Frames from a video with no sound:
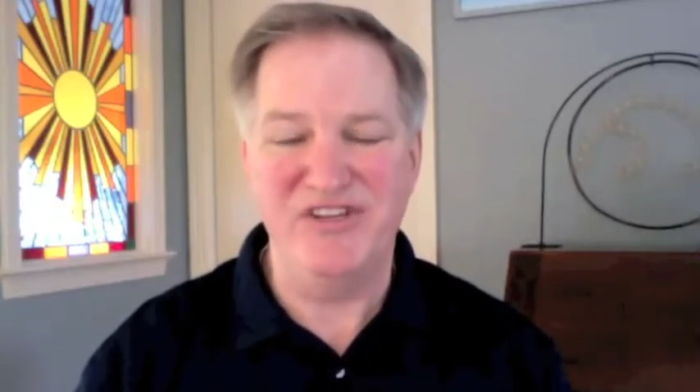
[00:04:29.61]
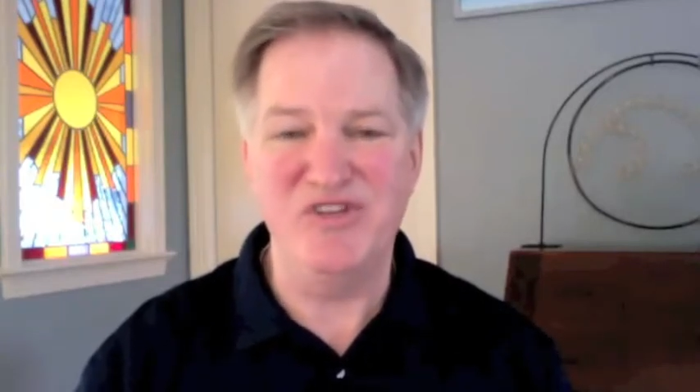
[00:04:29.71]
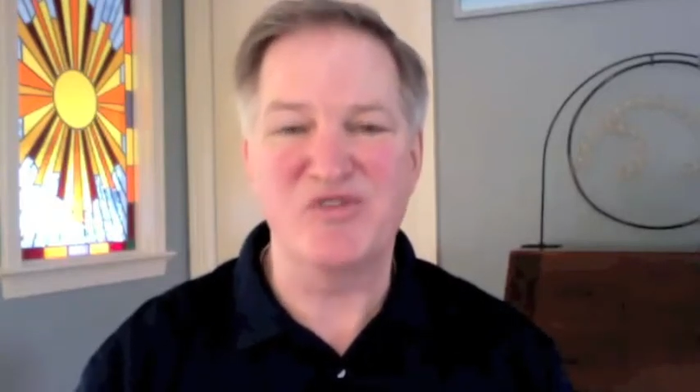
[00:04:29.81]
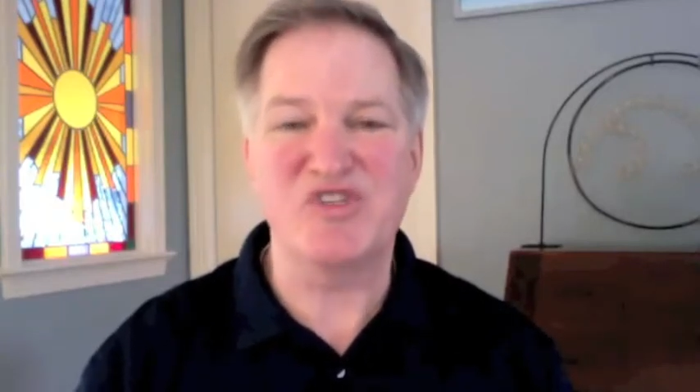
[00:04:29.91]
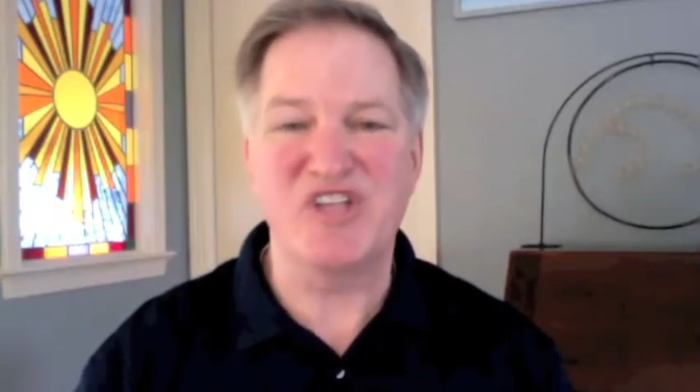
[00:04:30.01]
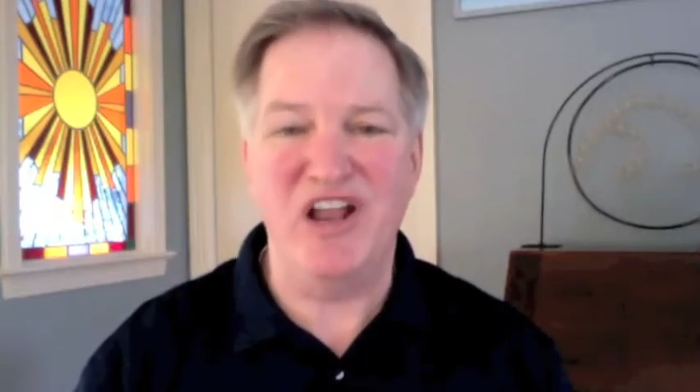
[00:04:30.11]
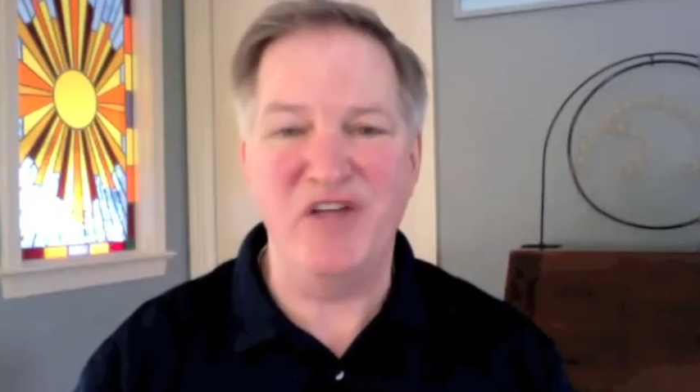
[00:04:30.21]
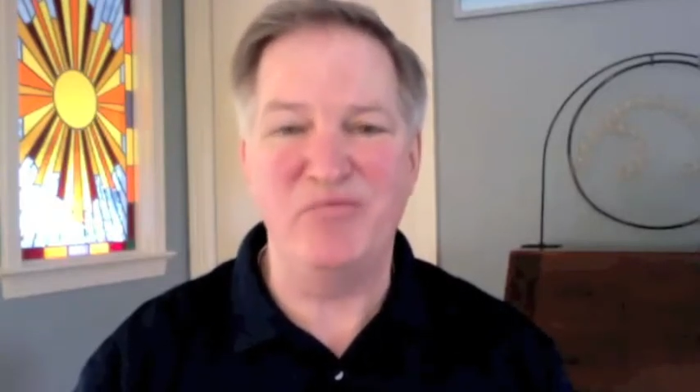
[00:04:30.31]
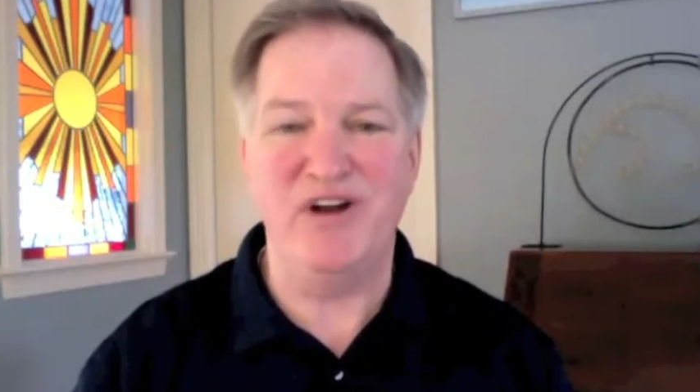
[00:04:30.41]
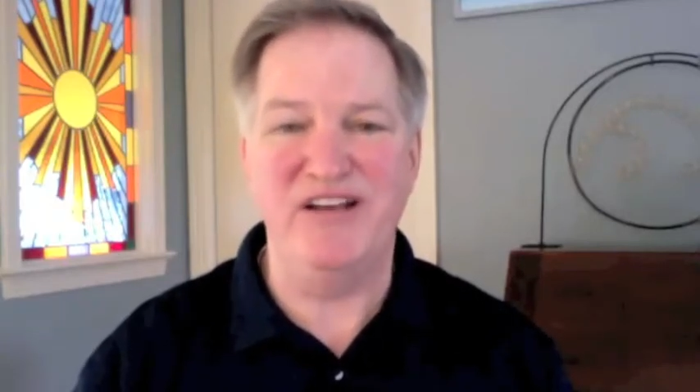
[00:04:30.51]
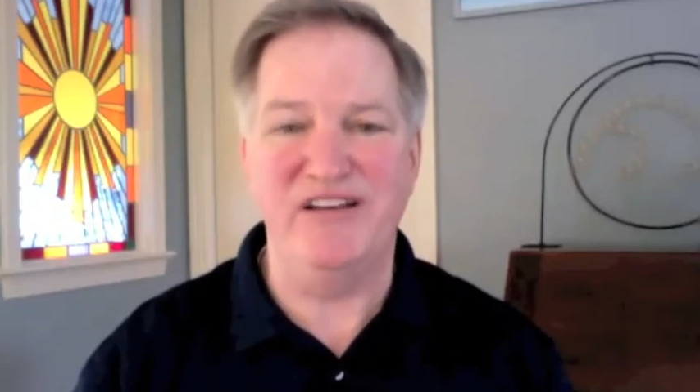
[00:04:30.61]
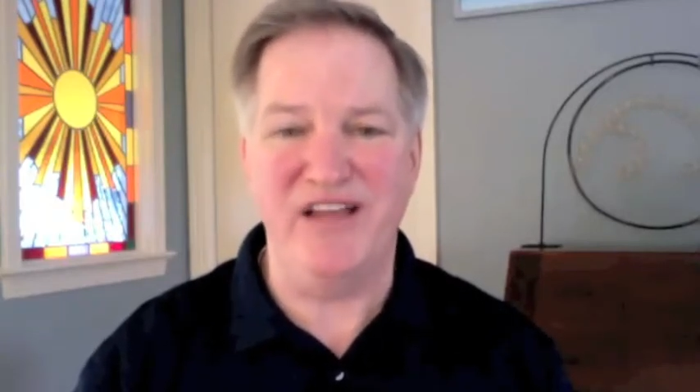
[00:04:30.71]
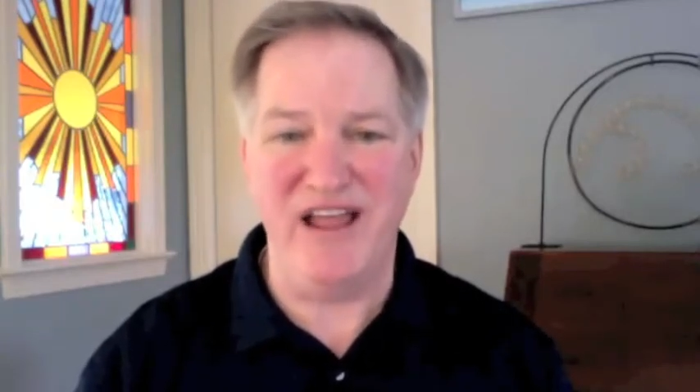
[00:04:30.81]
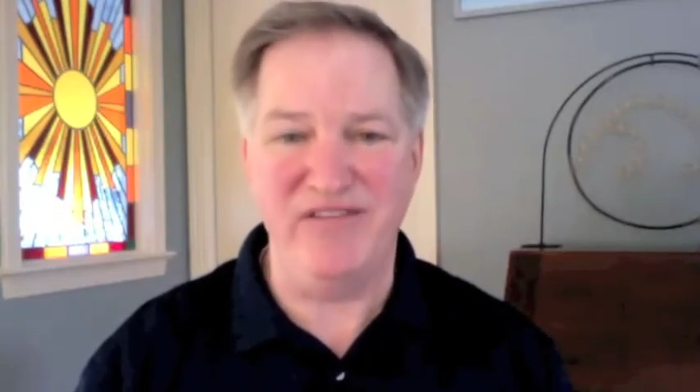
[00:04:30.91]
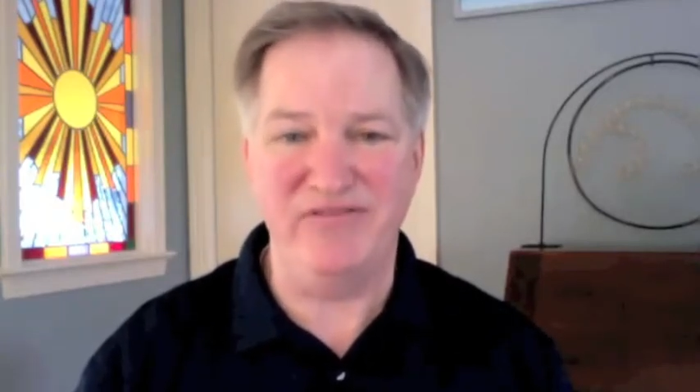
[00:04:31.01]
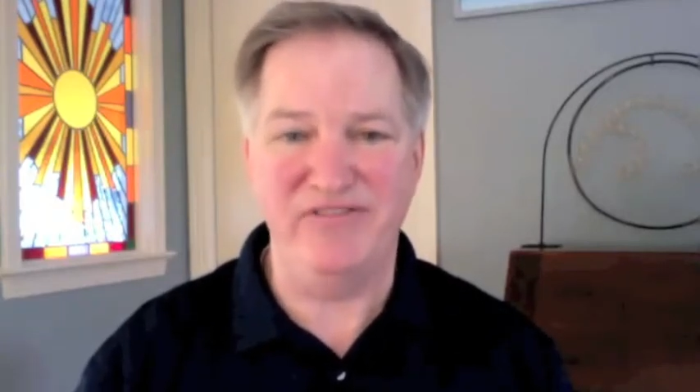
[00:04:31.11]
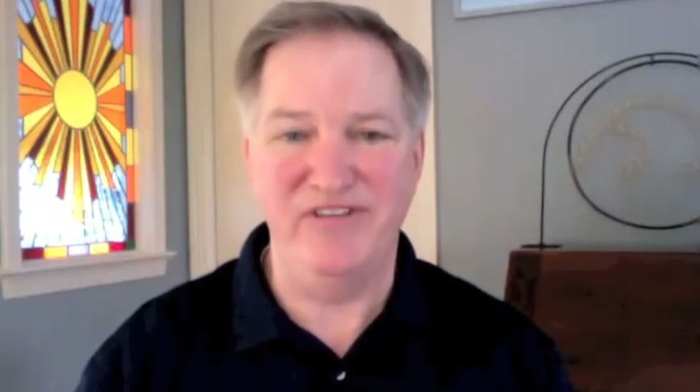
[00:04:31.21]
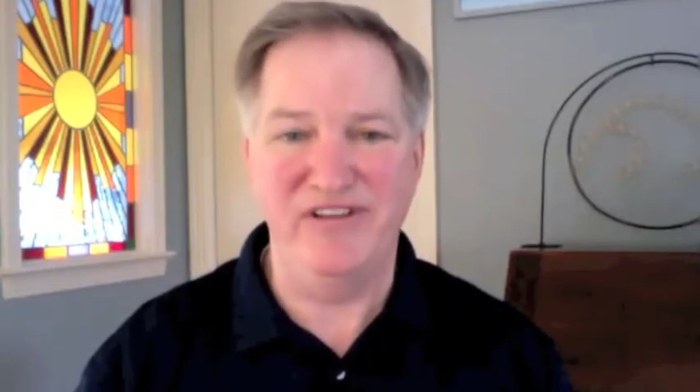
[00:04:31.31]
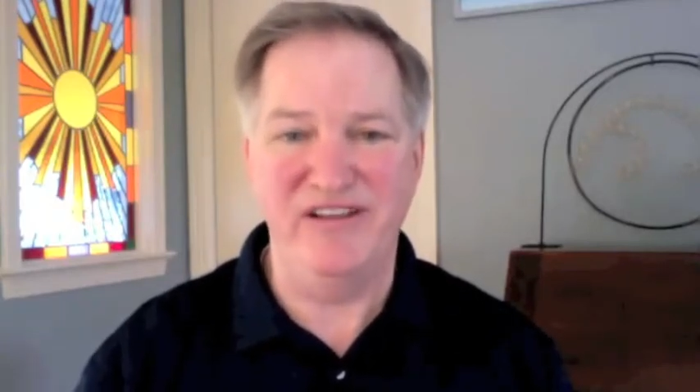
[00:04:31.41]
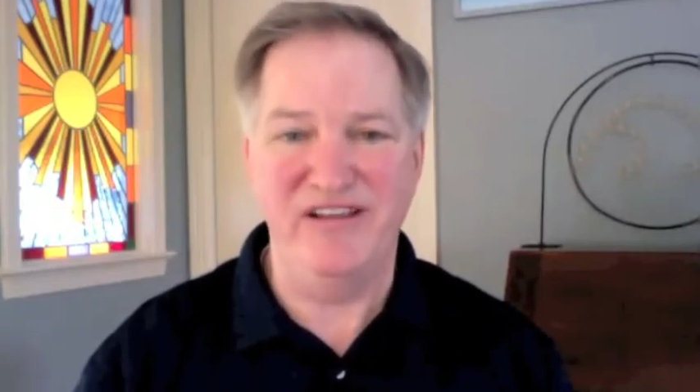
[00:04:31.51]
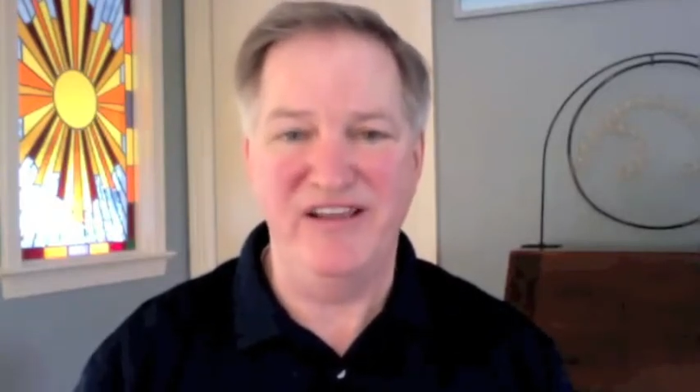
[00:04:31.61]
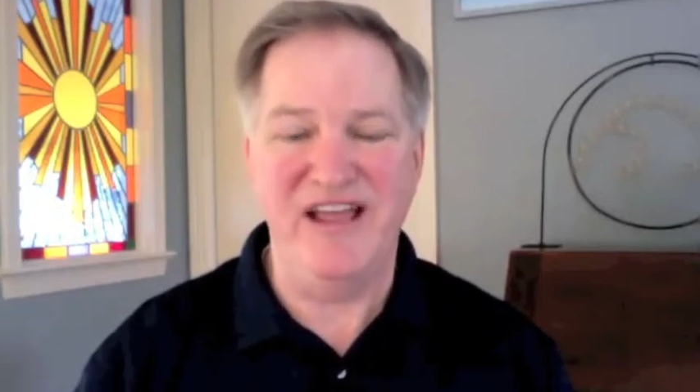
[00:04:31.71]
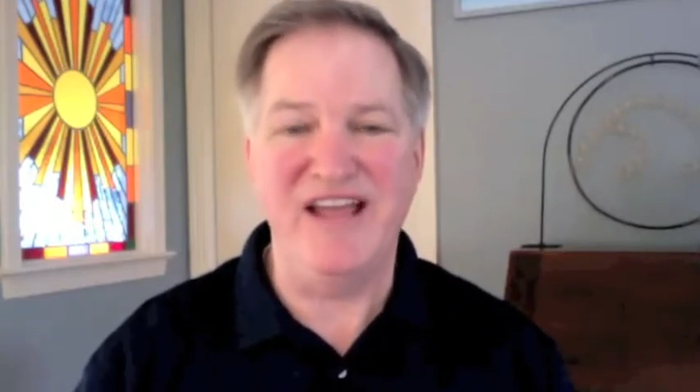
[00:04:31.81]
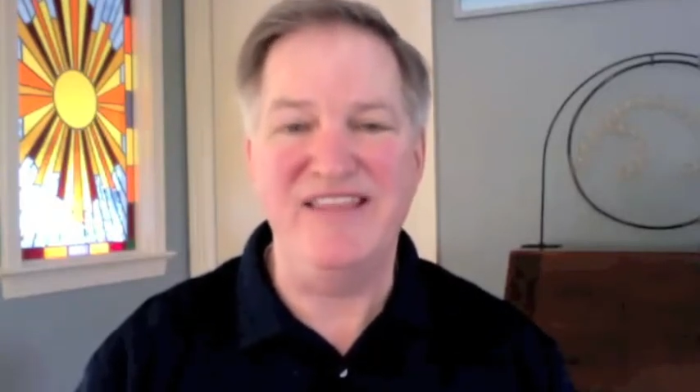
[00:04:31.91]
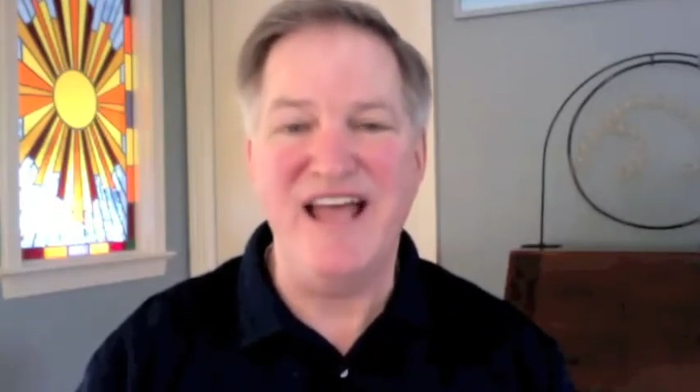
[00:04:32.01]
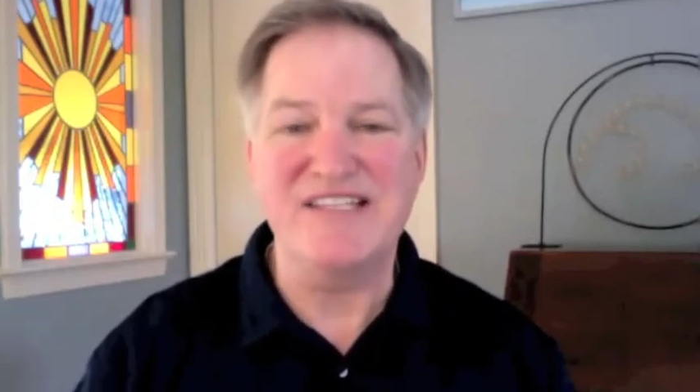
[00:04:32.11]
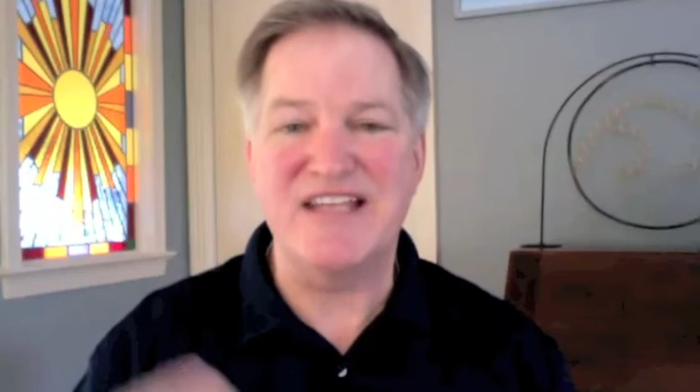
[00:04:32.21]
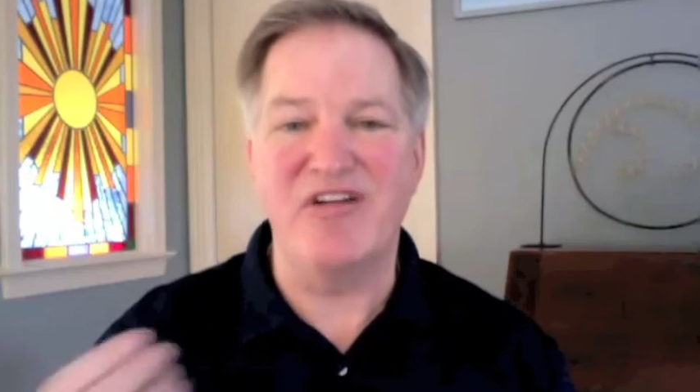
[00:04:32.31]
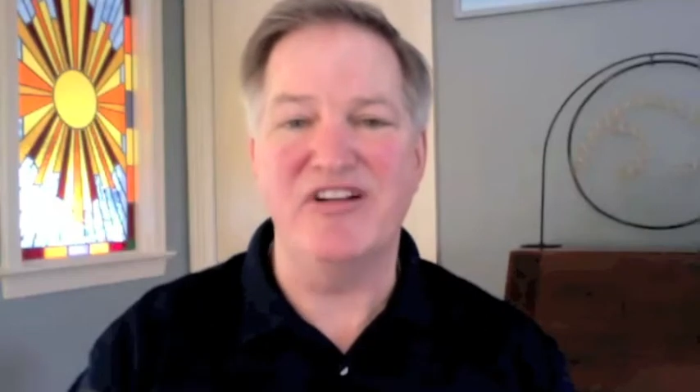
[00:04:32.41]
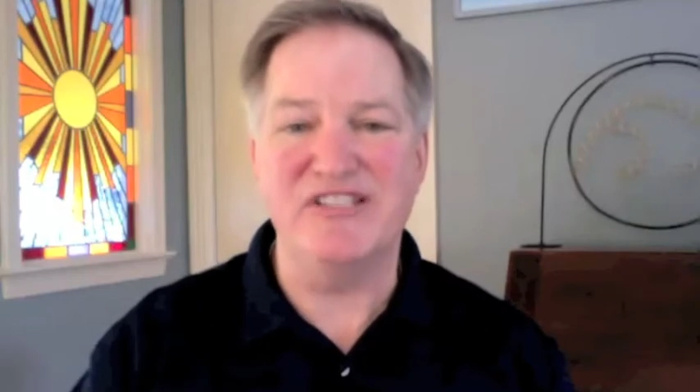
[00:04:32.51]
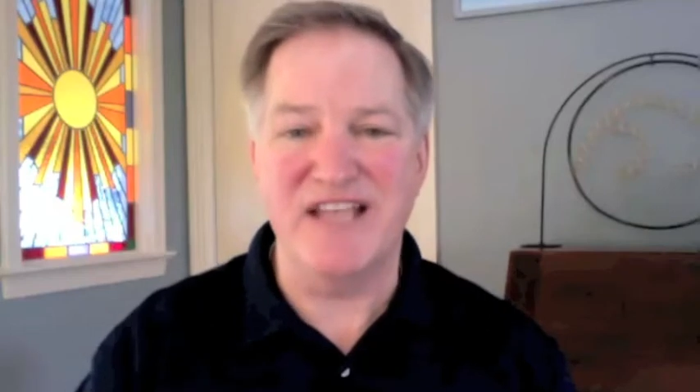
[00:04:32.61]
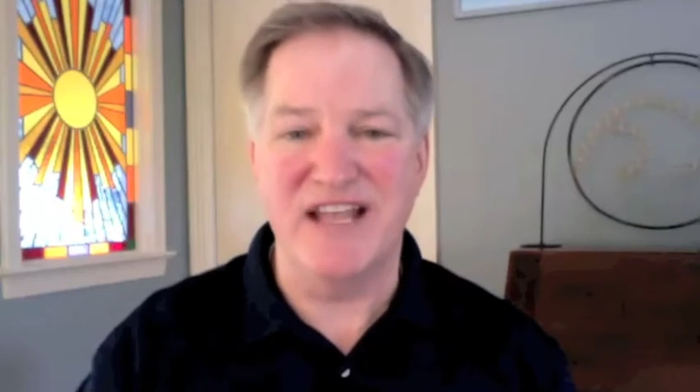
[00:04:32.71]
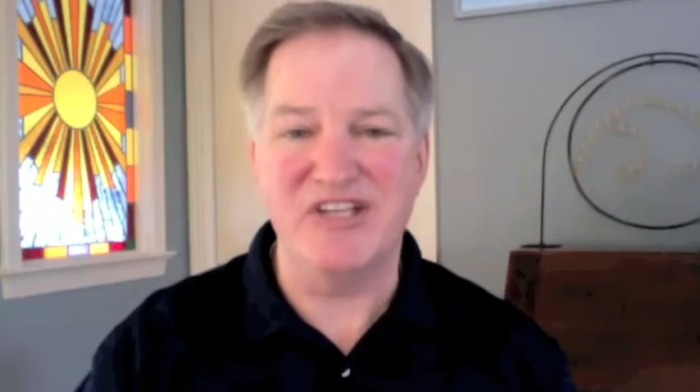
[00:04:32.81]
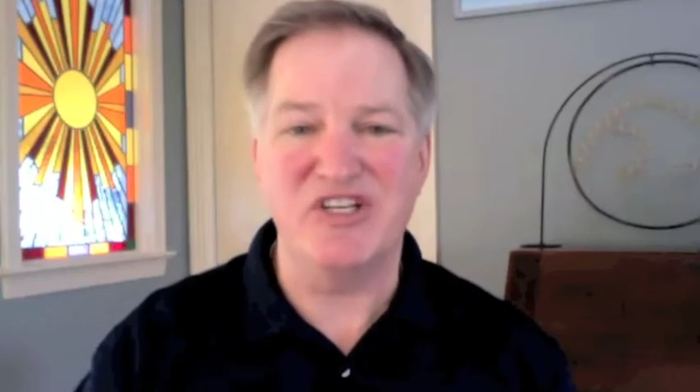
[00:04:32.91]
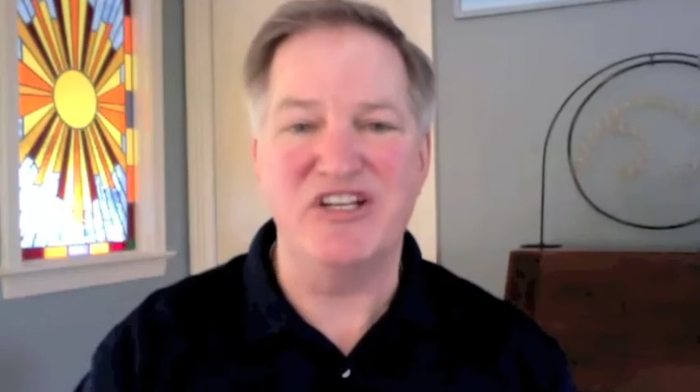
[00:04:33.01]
You'll celebrate life. And that's our intention,